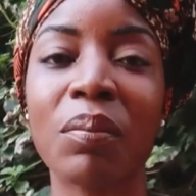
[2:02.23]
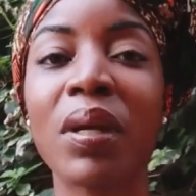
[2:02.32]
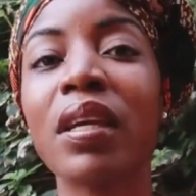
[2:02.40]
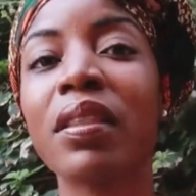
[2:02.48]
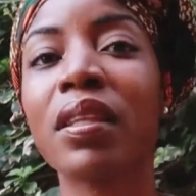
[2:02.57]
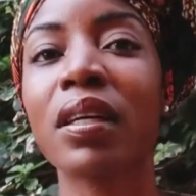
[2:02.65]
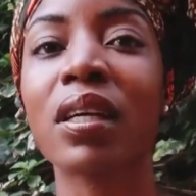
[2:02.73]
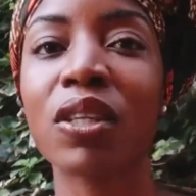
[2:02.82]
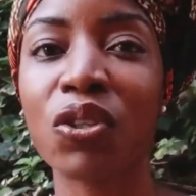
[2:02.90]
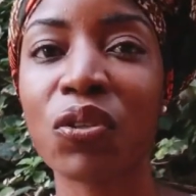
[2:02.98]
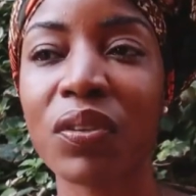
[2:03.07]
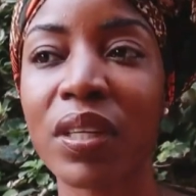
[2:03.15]
in the
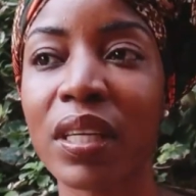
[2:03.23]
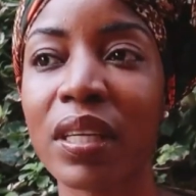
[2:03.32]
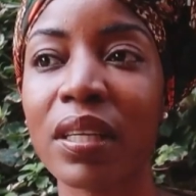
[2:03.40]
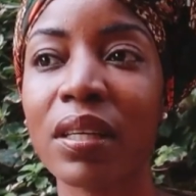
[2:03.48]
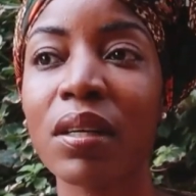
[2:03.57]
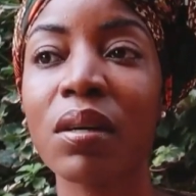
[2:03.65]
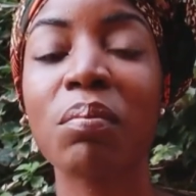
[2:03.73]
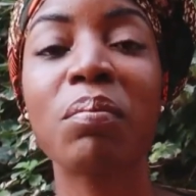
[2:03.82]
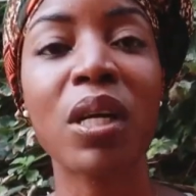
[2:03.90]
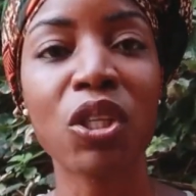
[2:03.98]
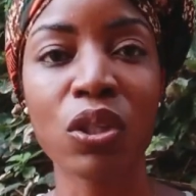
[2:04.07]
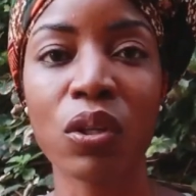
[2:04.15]
country
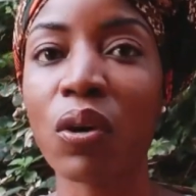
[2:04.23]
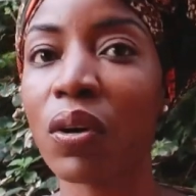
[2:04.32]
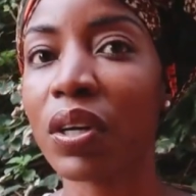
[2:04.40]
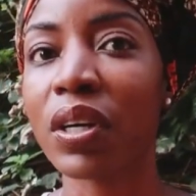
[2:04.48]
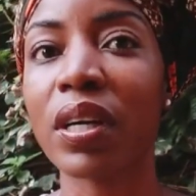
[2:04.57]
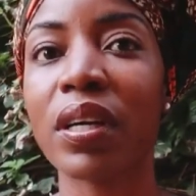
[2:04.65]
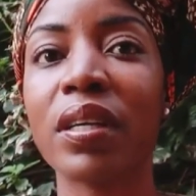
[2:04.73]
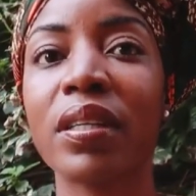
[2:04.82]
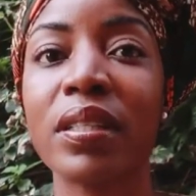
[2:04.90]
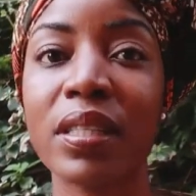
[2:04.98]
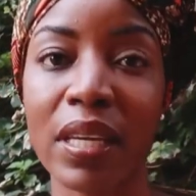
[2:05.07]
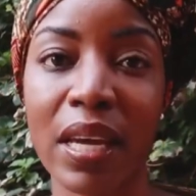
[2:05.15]
much longer
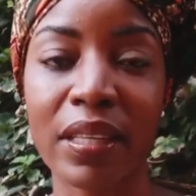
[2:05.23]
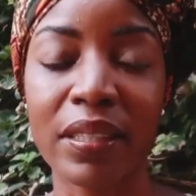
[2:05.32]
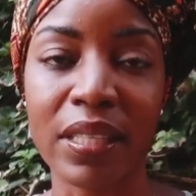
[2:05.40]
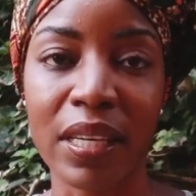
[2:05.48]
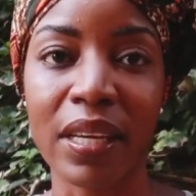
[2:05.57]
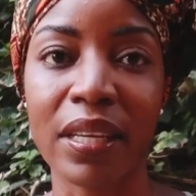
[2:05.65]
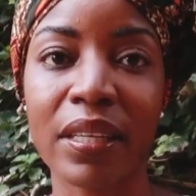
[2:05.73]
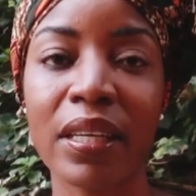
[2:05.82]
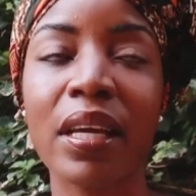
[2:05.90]
than I did.